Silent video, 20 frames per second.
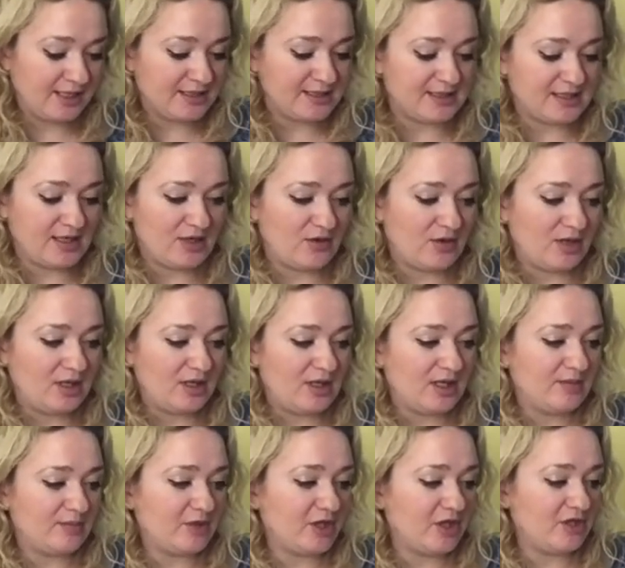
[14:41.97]
so I
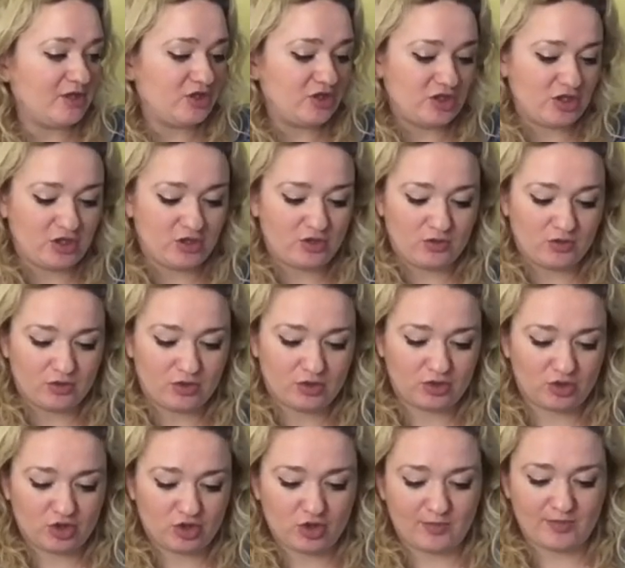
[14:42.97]
am going to
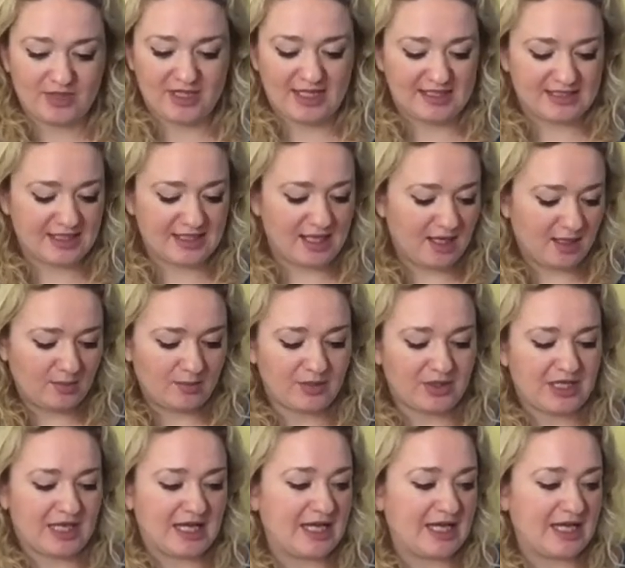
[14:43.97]
chop these up